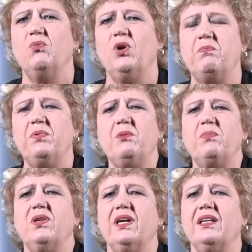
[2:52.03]
where
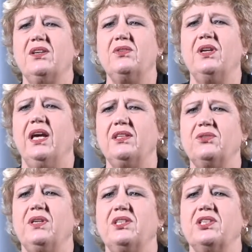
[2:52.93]
people can connect
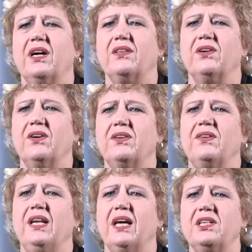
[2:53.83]
to each other on a
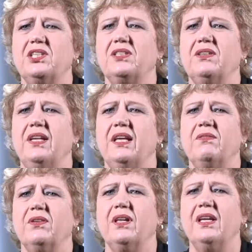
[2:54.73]
relational
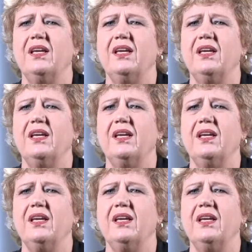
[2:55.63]
level